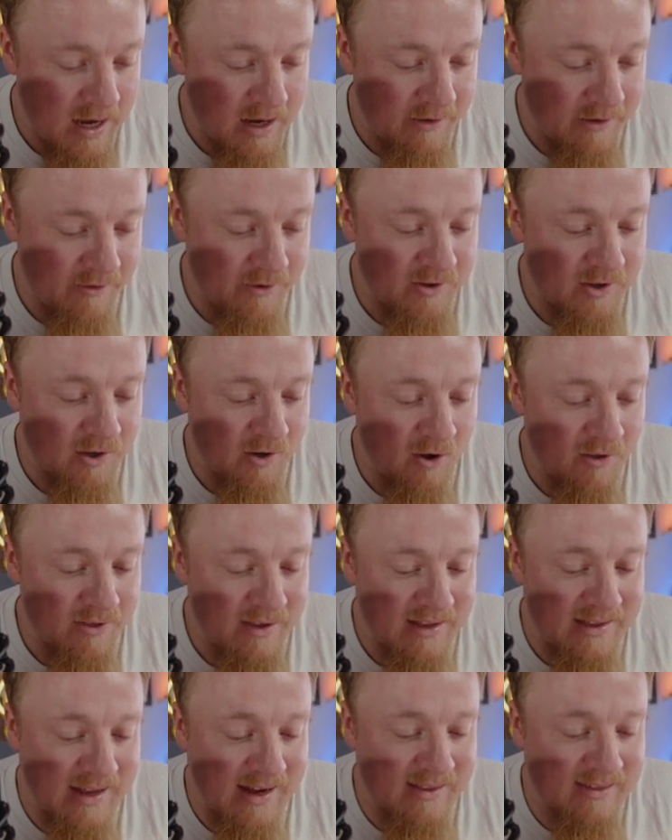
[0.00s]
You've also got
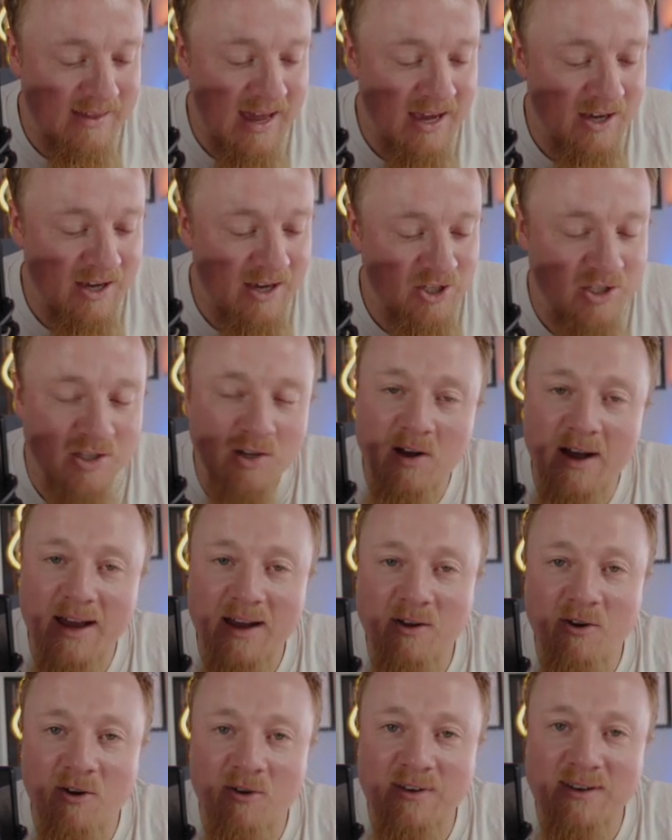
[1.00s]
the dictation
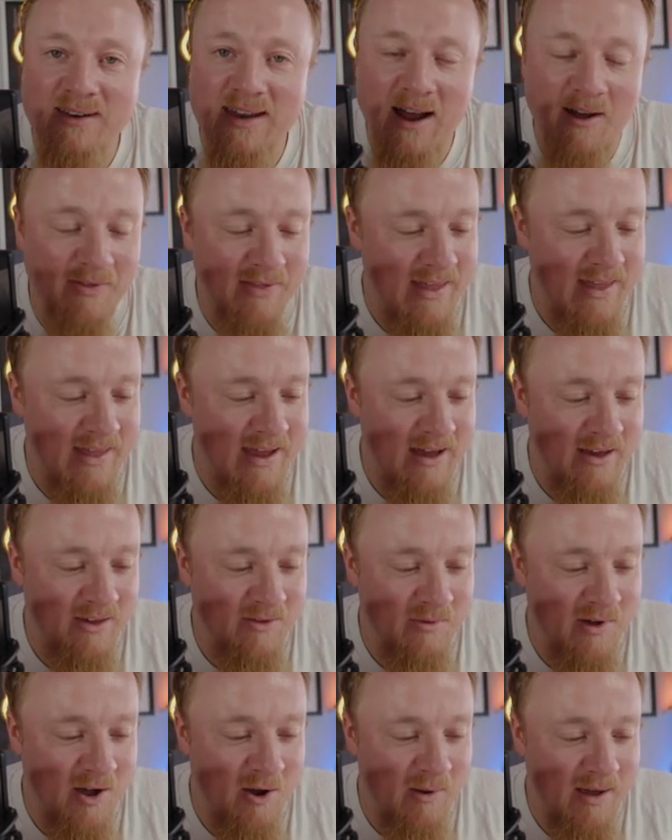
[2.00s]
icon down there as
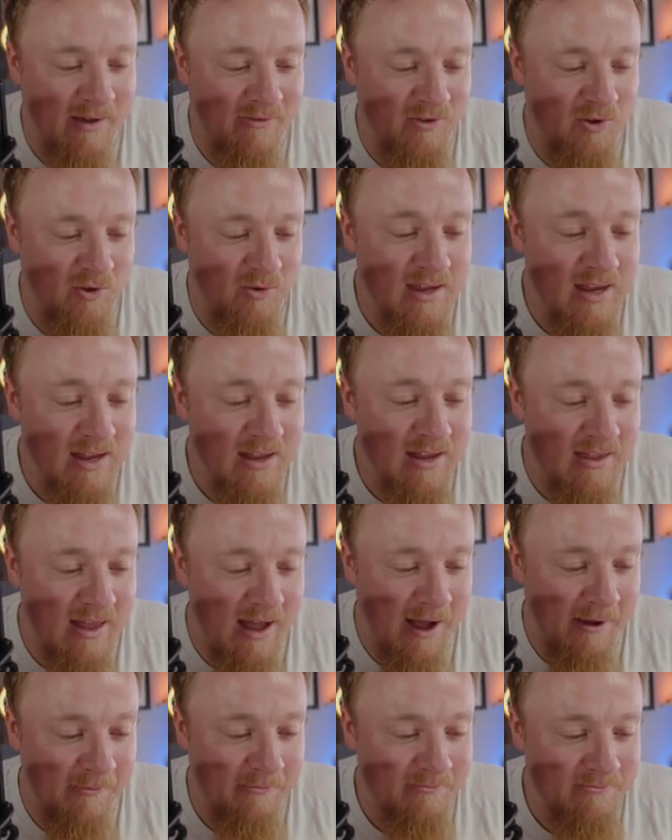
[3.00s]
well if you need
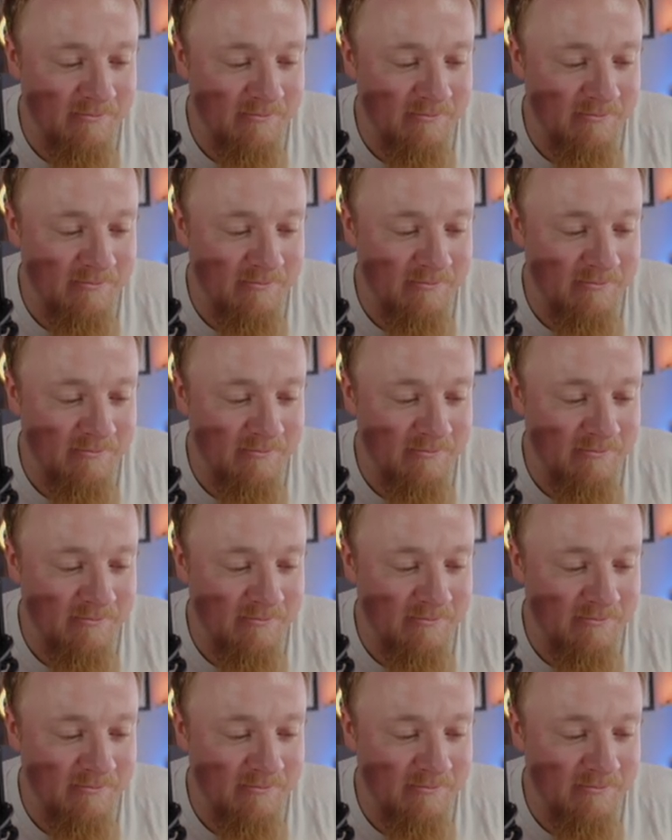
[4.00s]
that.